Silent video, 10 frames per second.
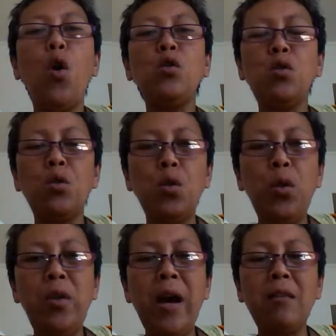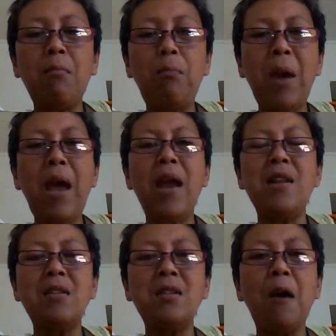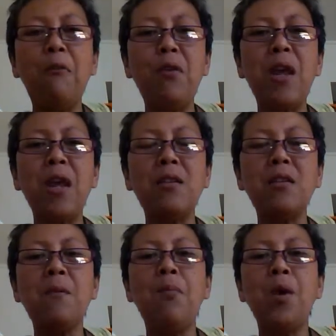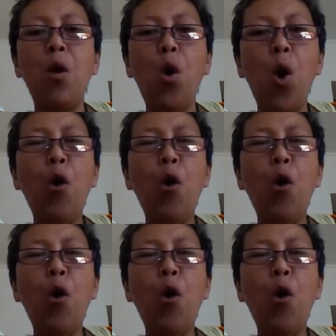Go through that pain, sufferings.